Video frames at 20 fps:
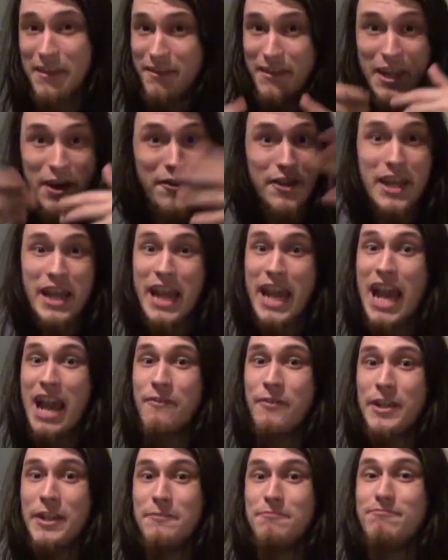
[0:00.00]
There you
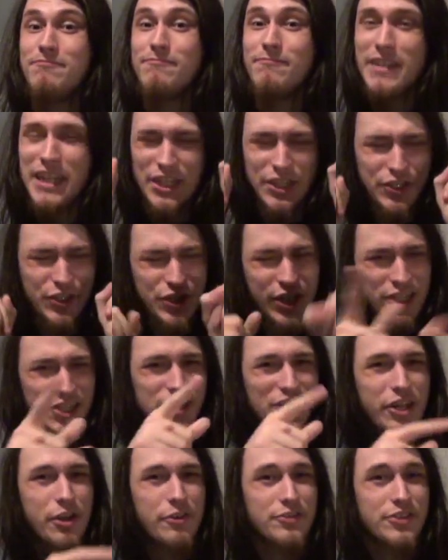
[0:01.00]
have it. It
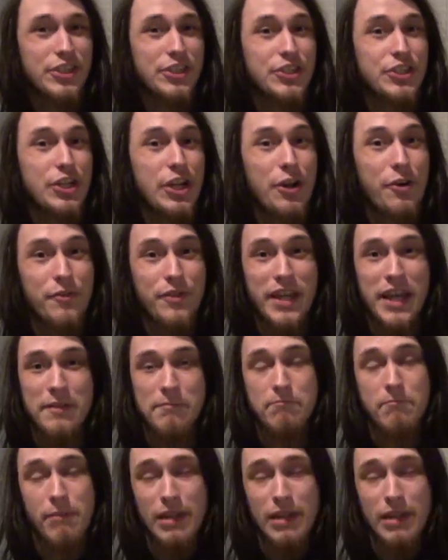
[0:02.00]
just goes to show that